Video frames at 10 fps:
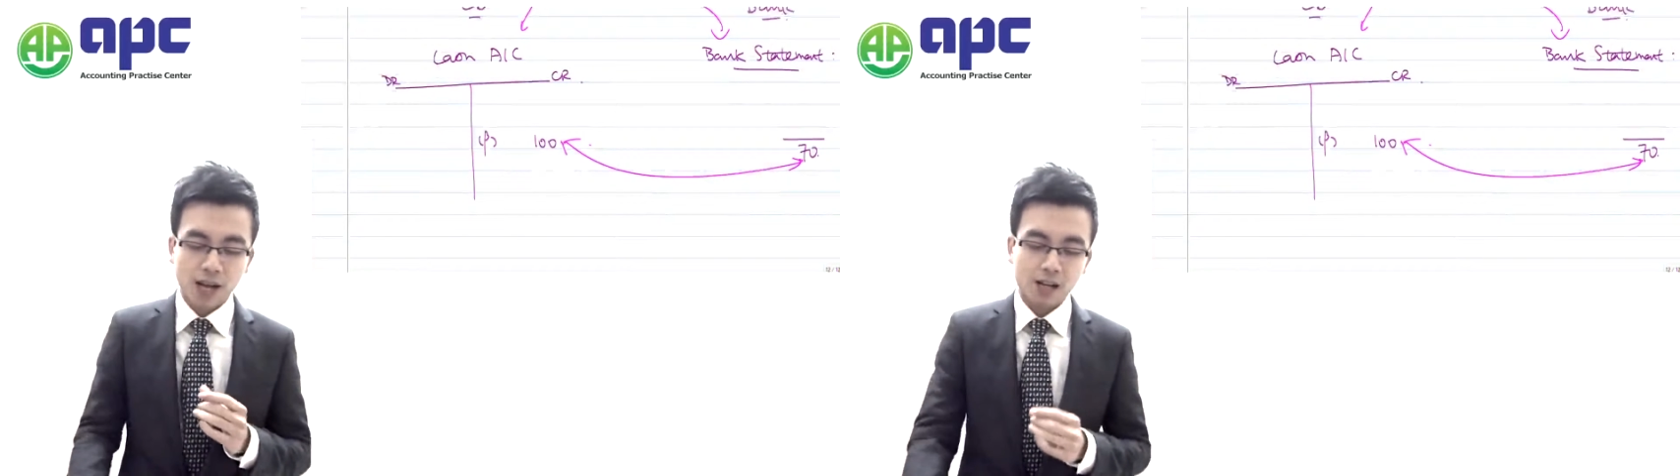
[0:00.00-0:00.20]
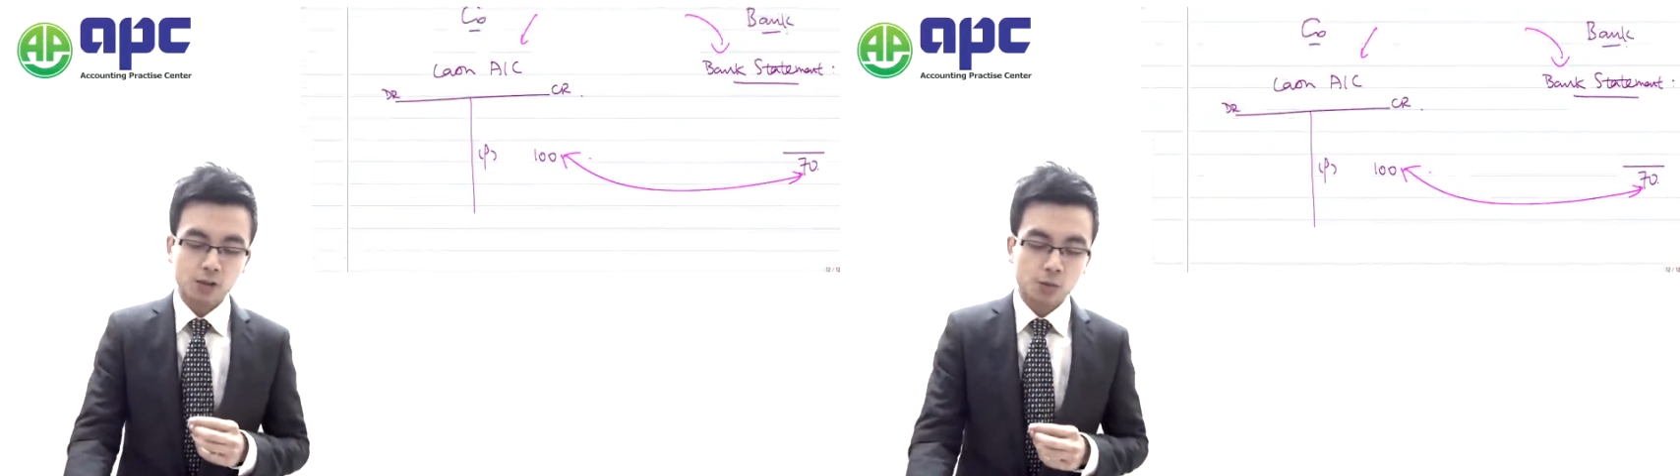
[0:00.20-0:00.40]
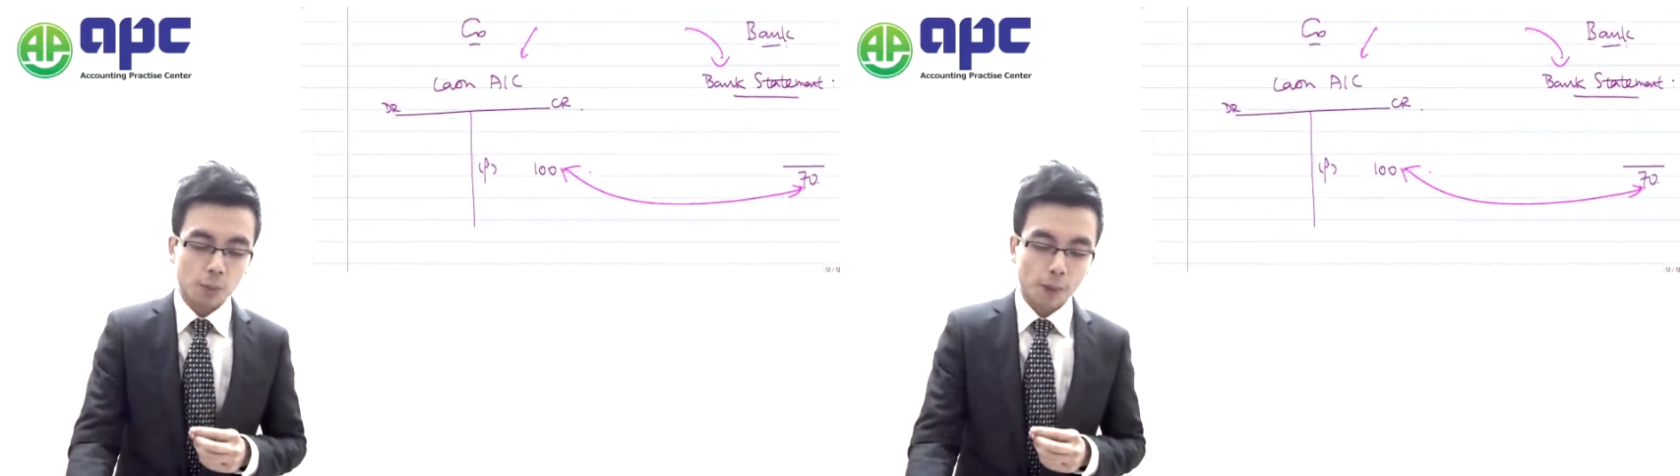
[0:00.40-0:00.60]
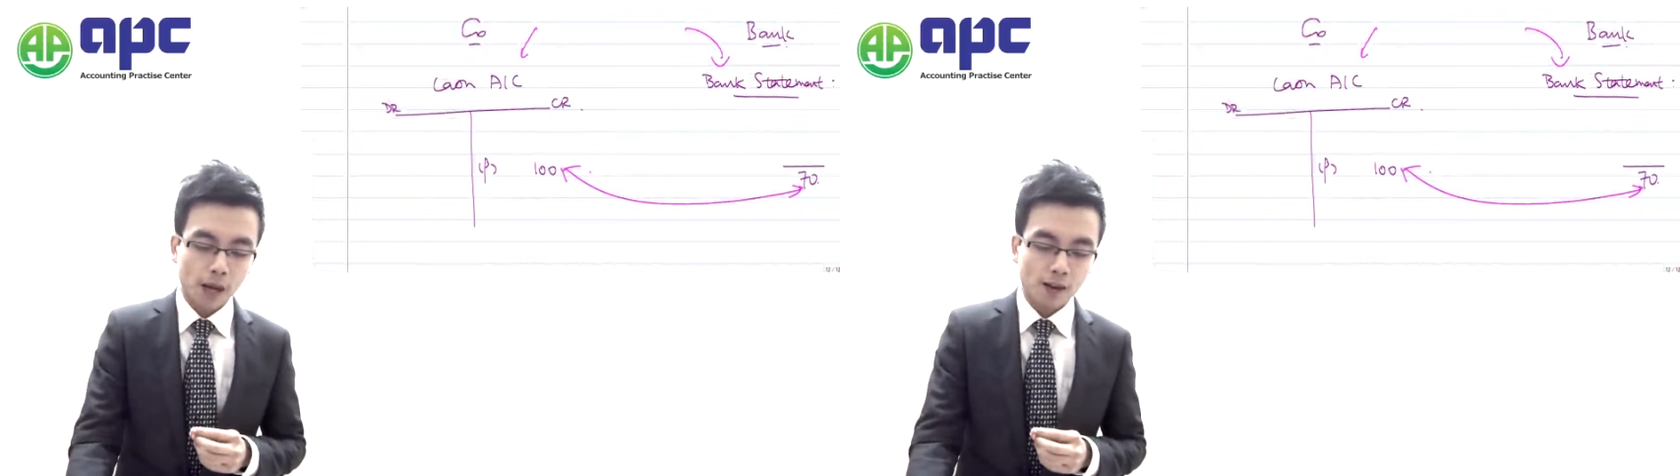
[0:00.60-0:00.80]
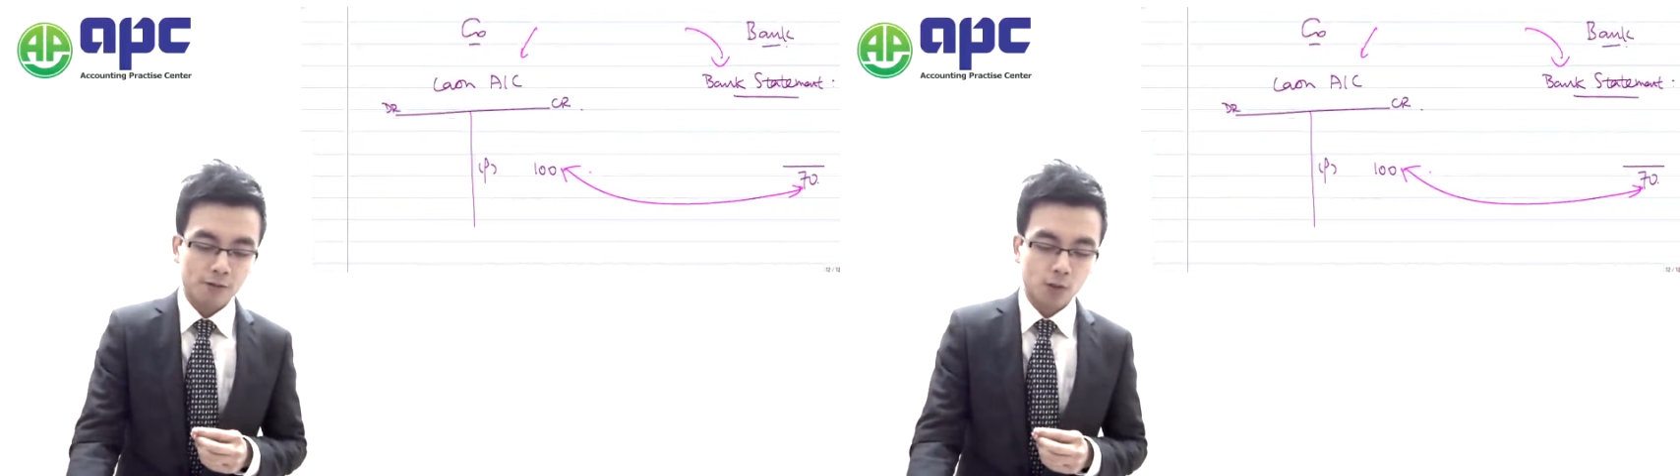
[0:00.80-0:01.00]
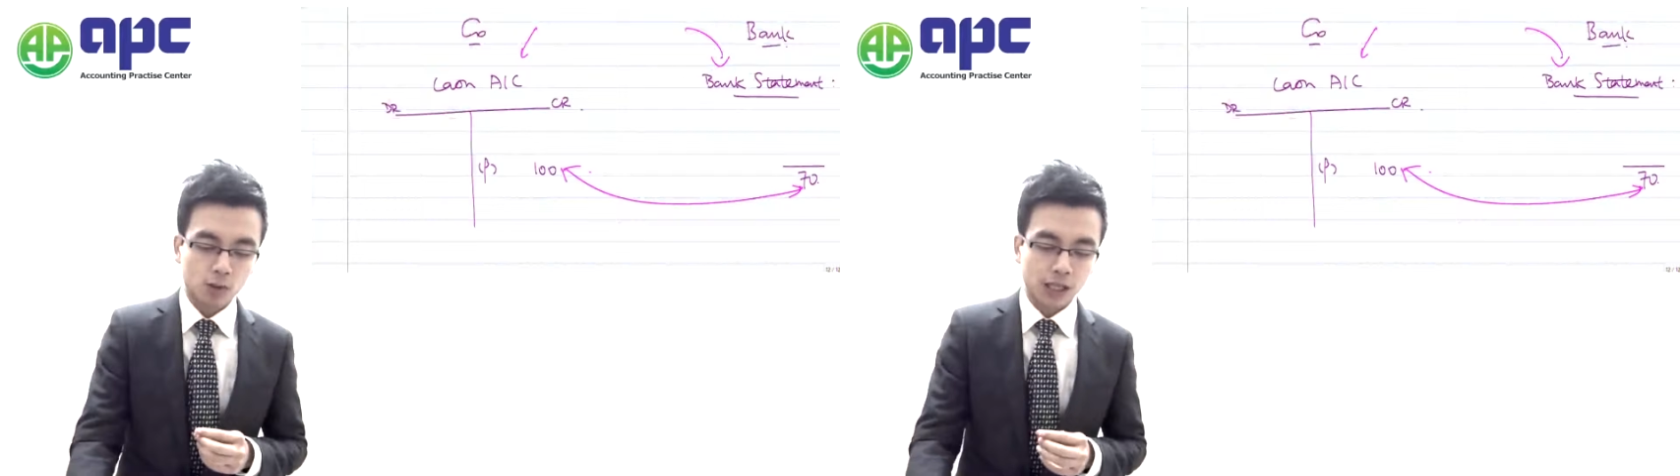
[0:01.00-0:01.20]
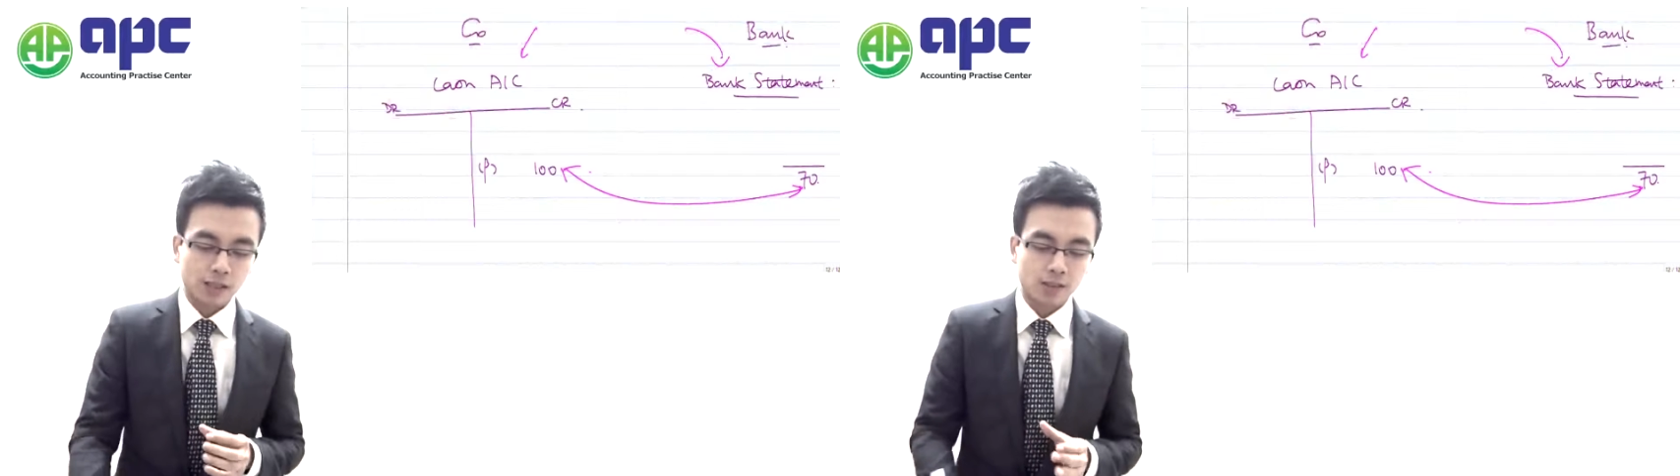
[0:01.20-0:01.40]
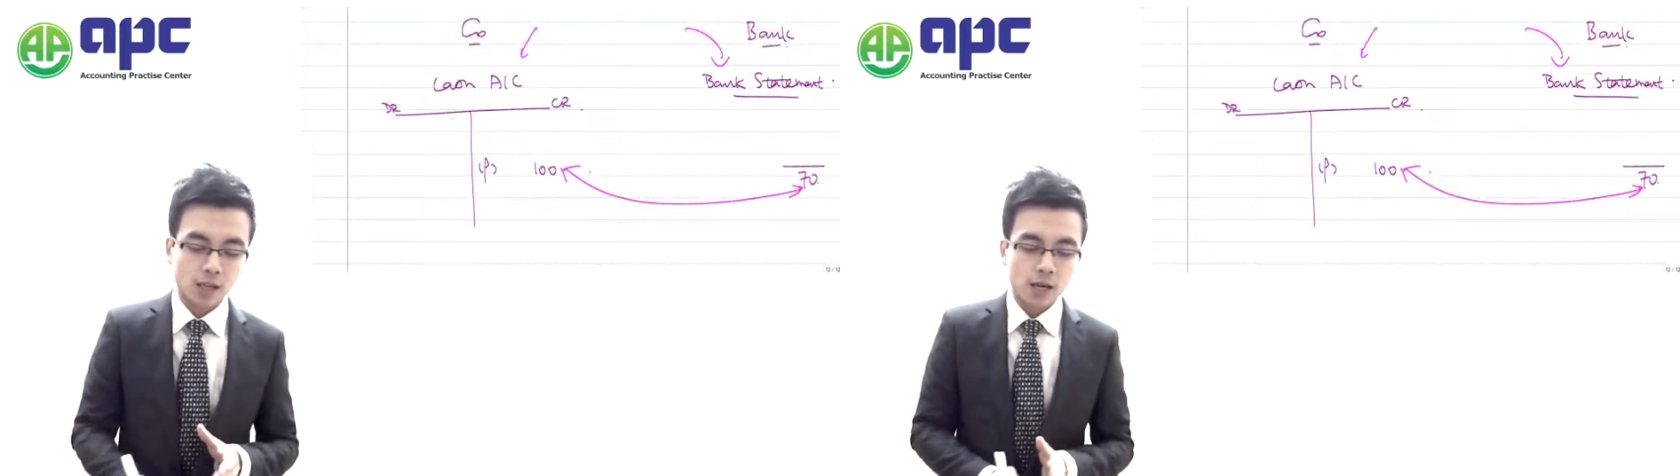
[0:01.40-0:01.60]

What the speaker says: how to prepare for that,